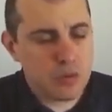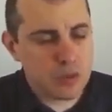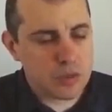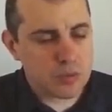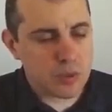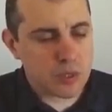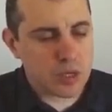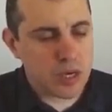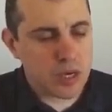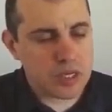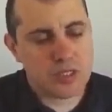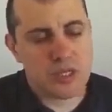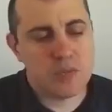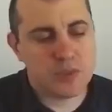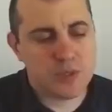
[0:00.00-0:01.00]
With
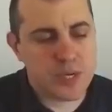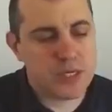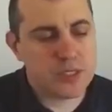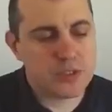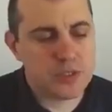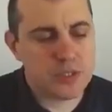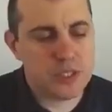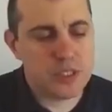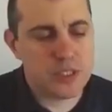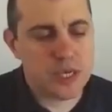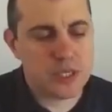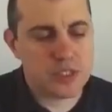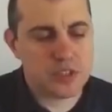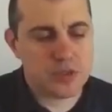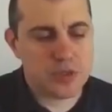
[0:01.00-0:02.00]
Merkleized abstract
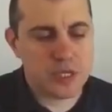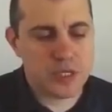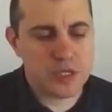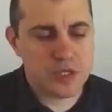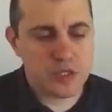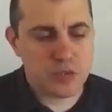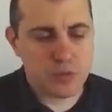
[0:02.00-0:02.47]
syntax trees,